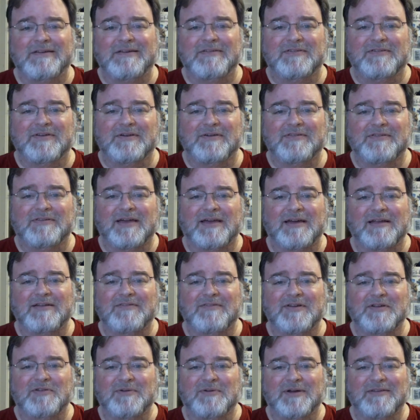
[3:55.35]
So it's kind
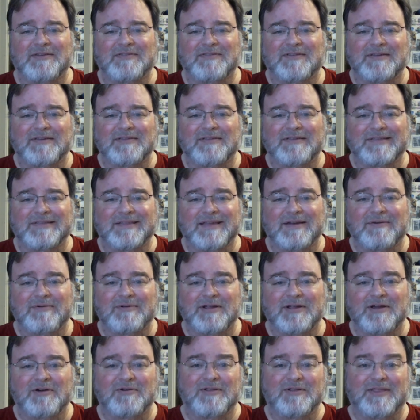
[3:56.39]
of interesting that they
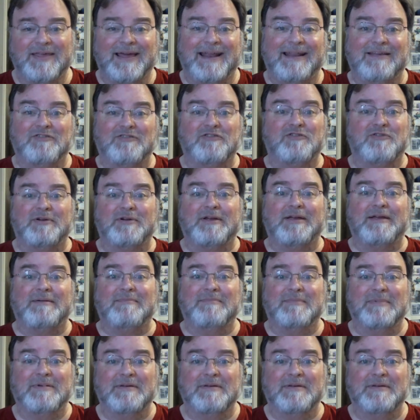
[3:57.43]
would go to that extreme